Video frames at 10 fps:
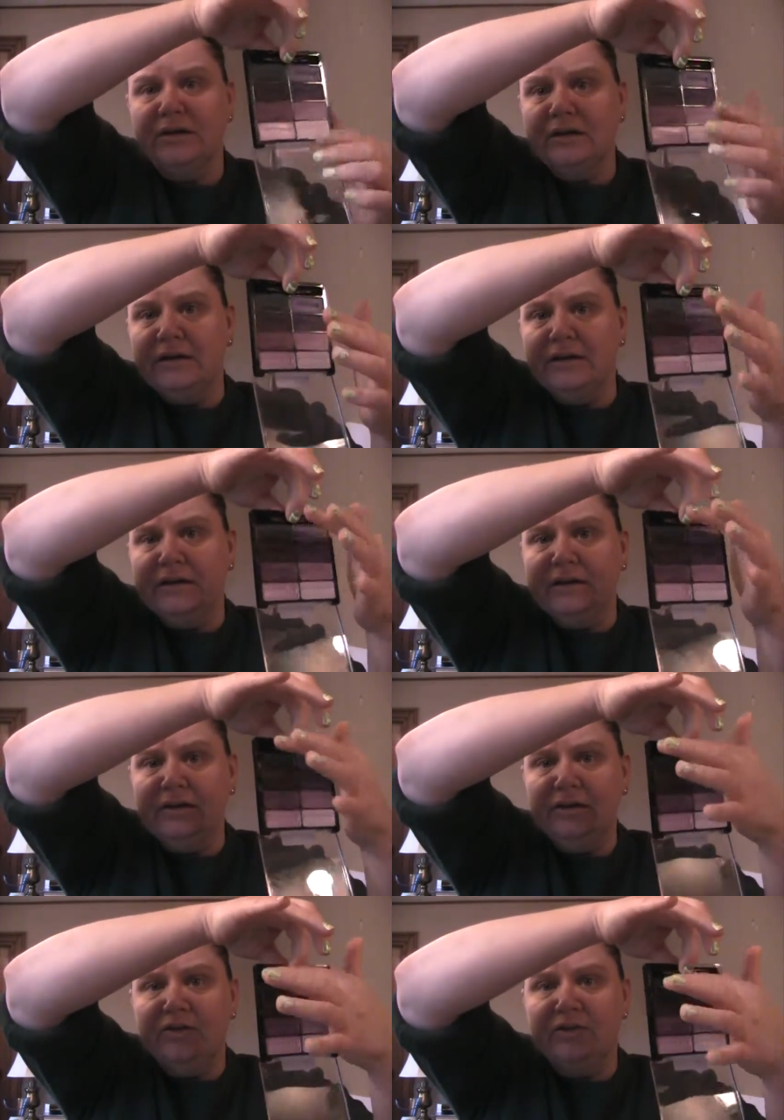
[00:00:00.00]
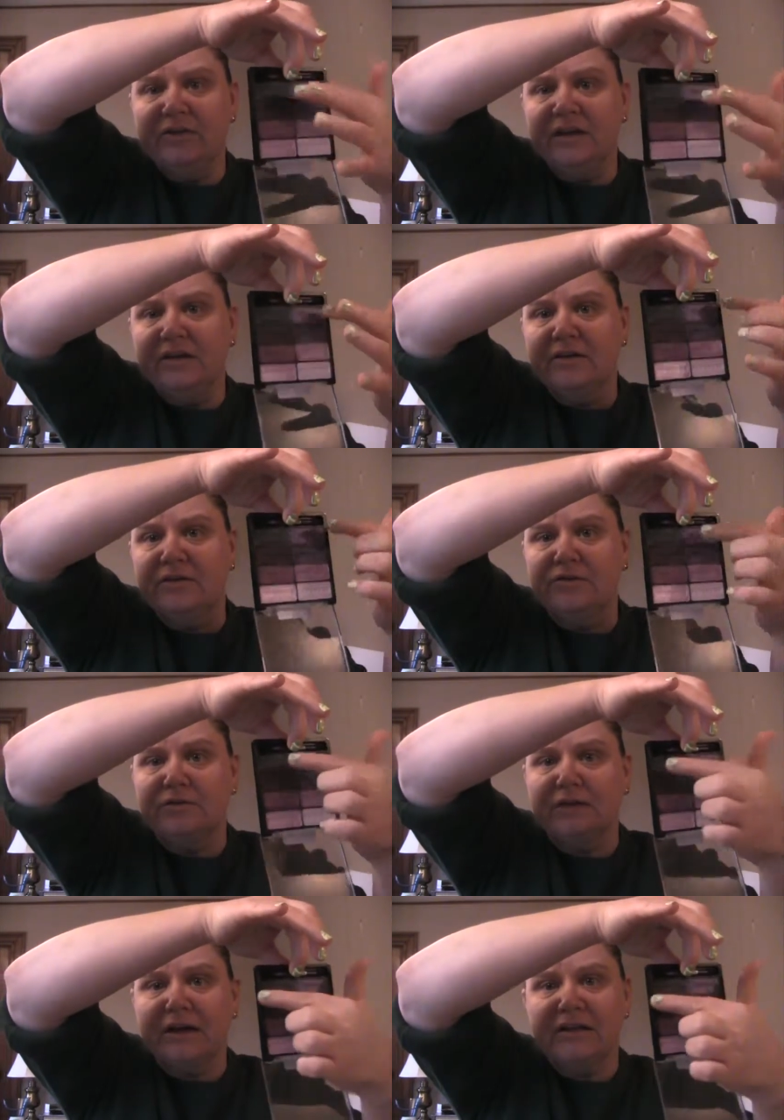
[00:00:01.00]
And then you can go
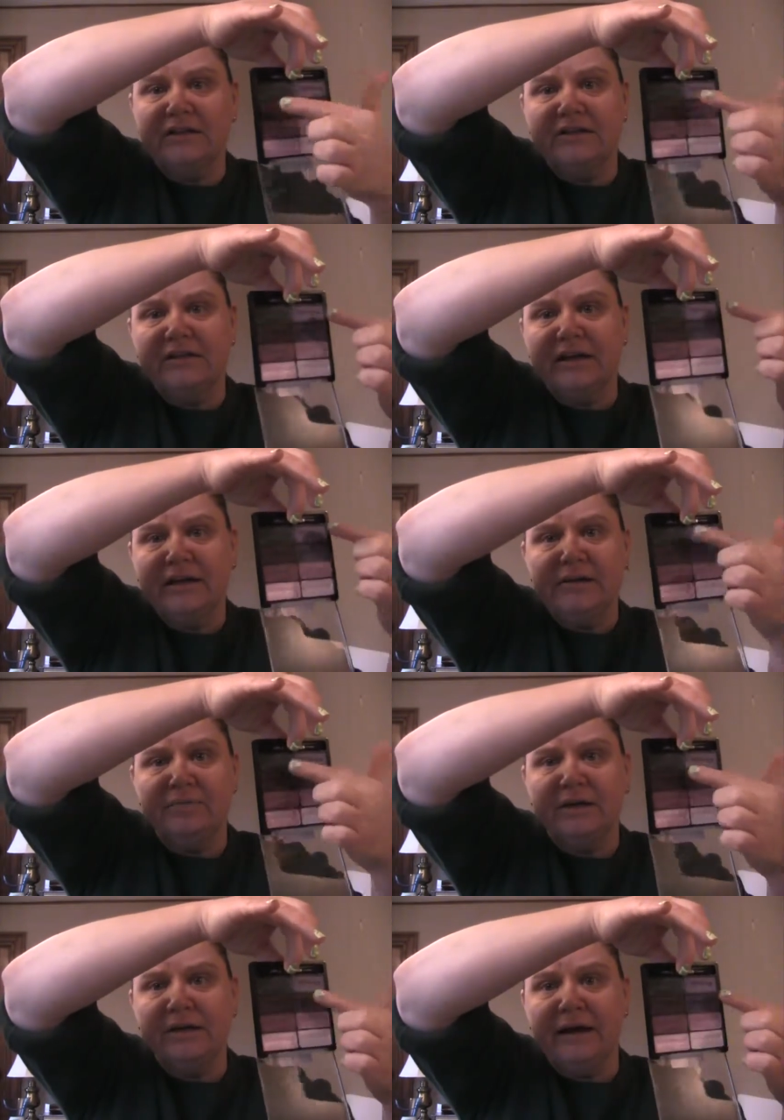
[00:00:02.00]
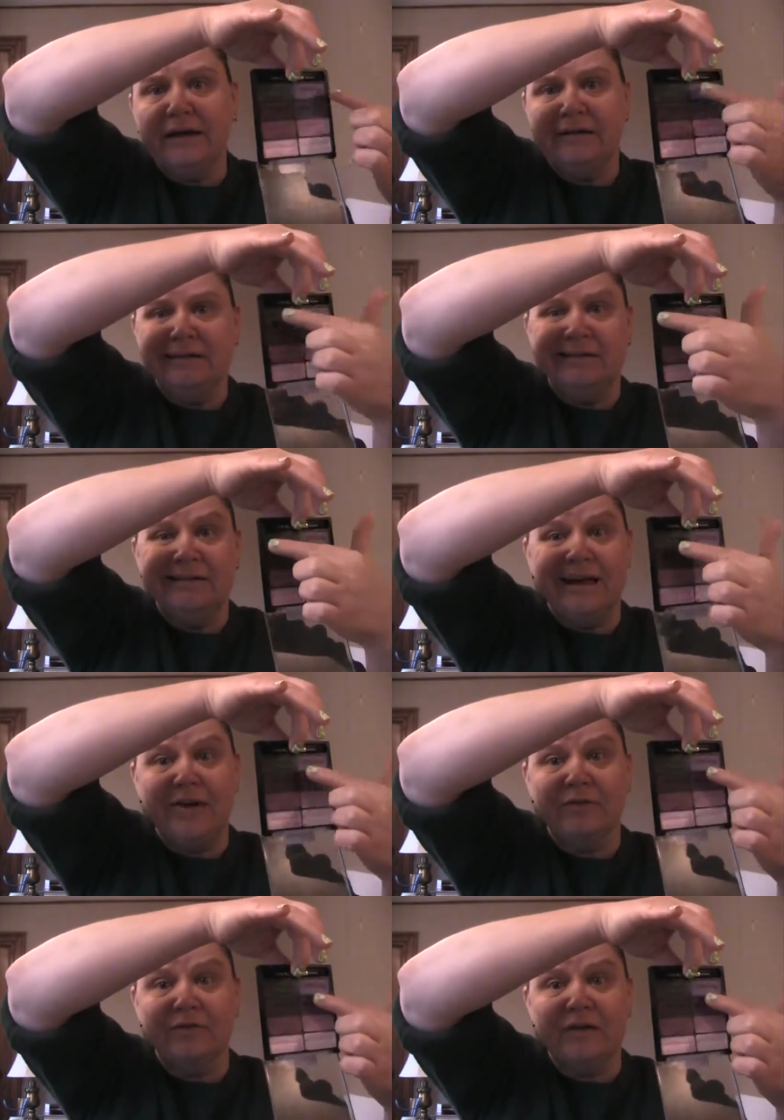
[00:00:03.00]
directly to night by adding an
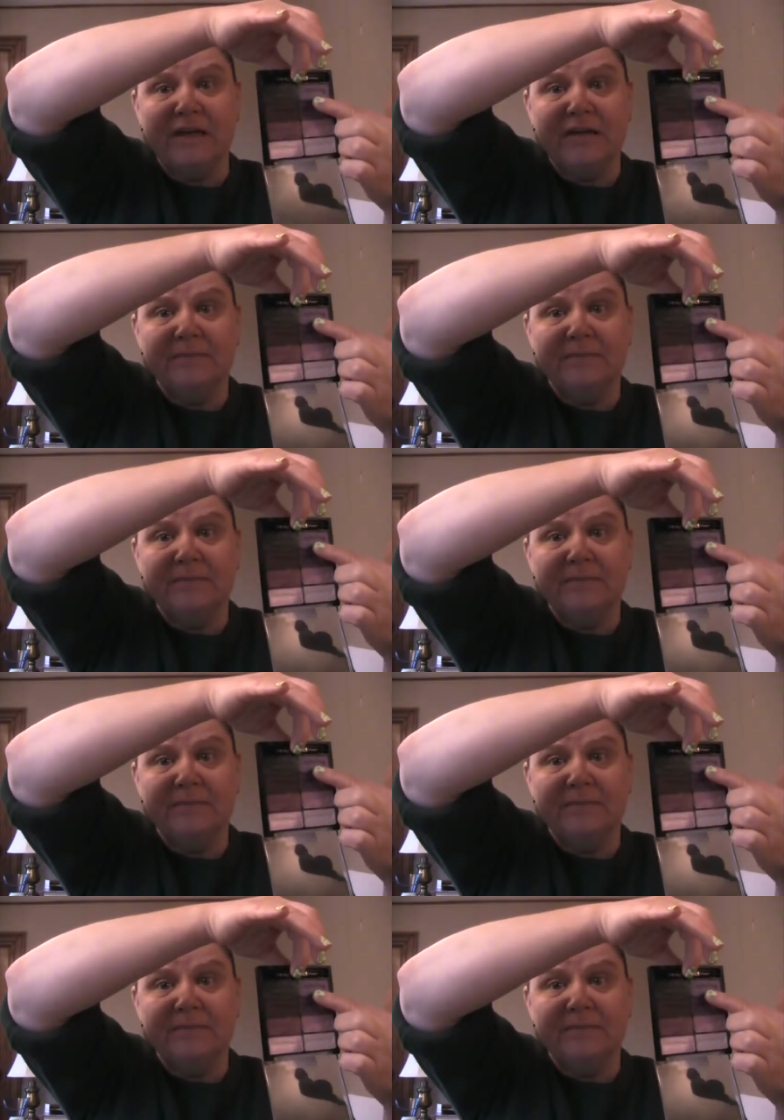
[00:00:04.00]
outer V